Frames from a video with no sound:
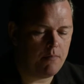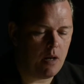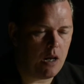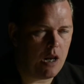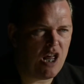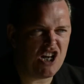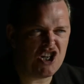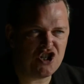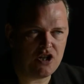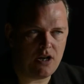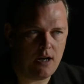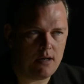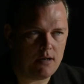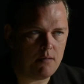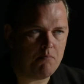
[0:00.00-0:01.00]
lush
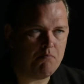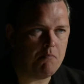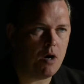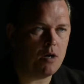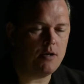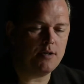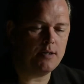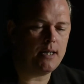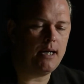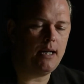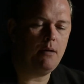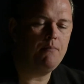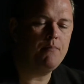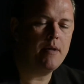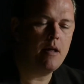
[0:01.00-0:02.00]
and modern style,